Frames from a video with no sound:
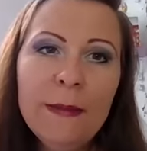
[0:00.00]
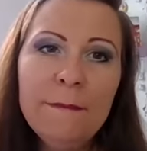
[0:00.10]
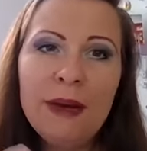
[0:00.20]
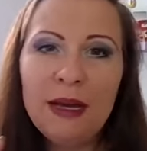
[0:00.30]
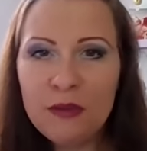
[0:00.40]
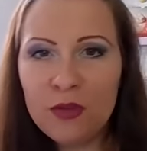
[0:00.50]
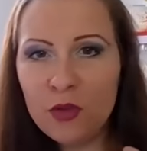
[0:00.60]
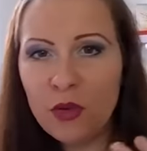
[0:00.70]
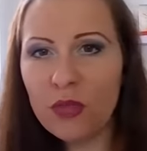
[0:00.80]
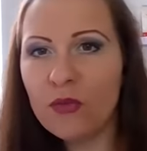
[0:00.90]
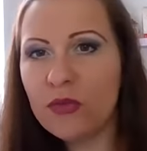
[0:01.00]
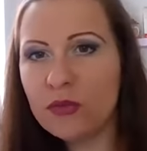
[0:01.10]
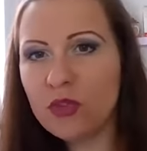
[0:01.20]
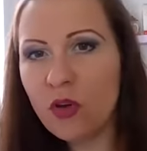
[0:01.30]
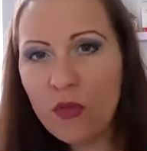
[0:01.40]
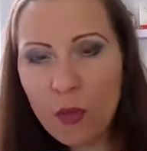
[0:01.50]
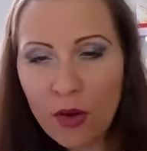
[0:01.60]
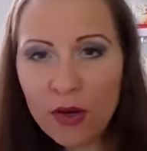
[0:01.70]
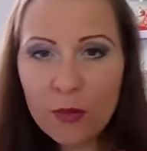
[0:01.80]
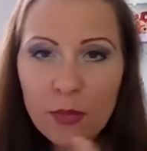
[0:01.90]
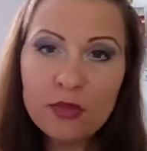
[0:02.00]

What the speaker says: my view on the future of work,